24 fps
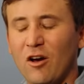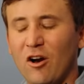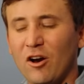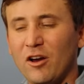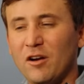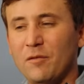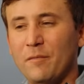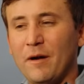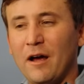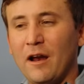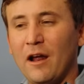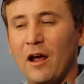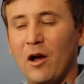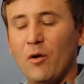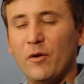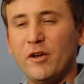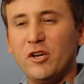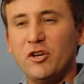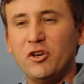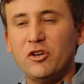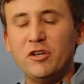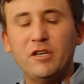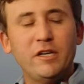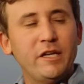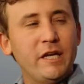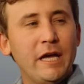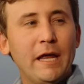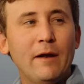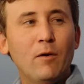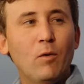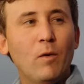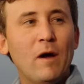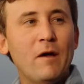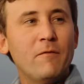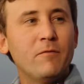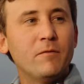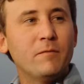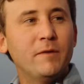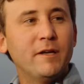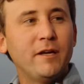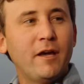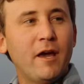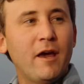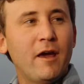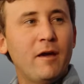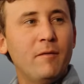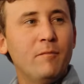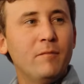talking about how he couldn't get away from the
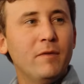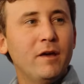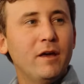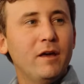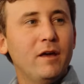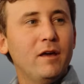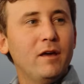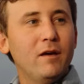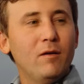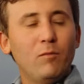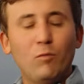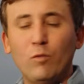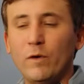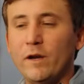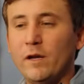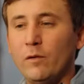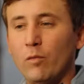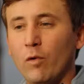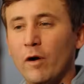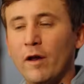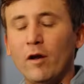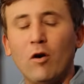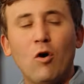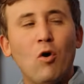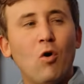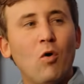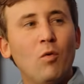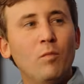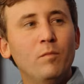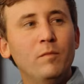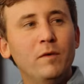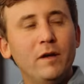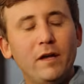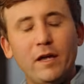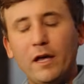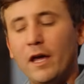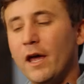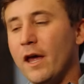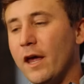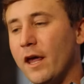game when he went home, yeah.